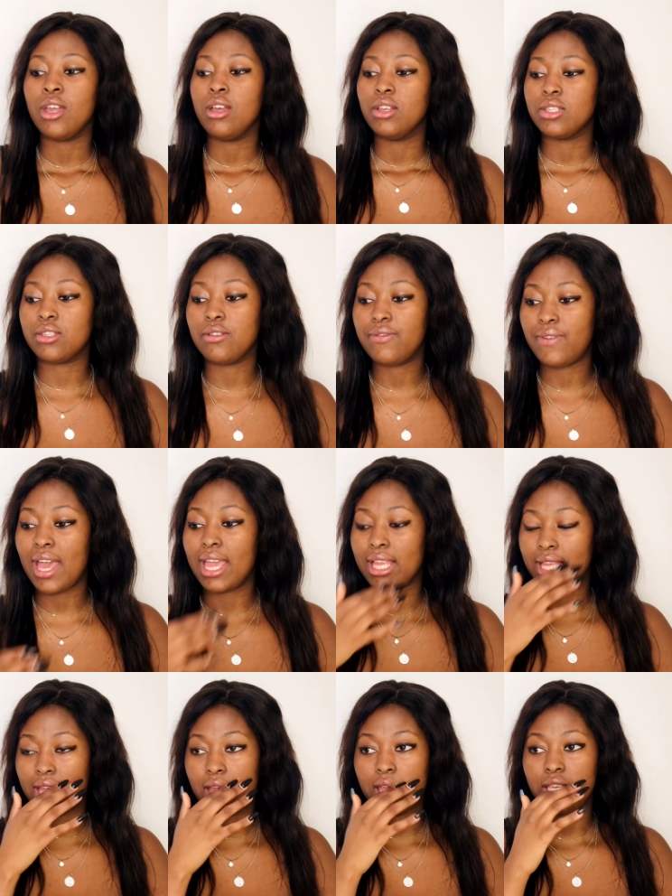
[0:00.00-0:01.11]
So
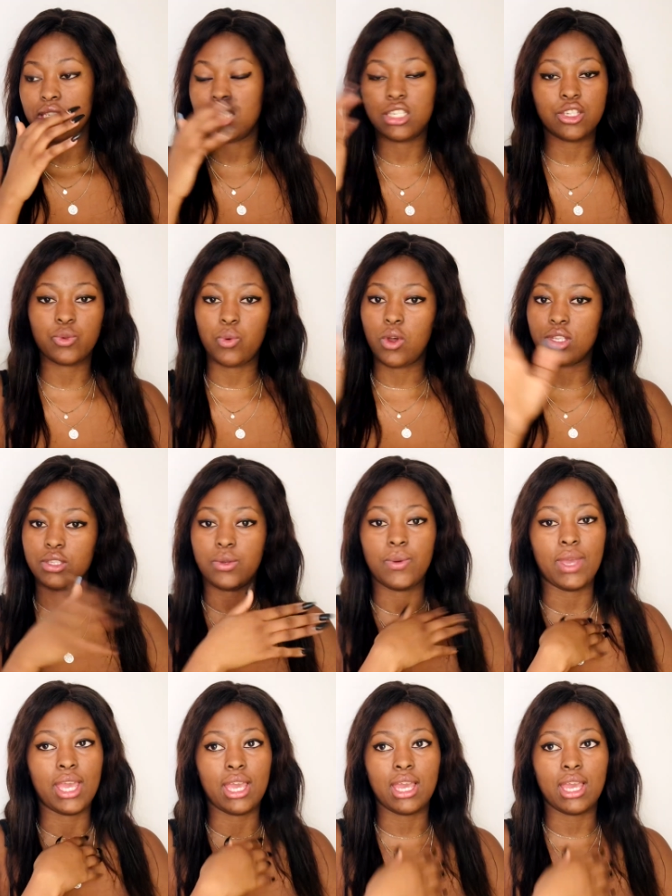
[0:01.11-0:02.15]
fine, she just walks away.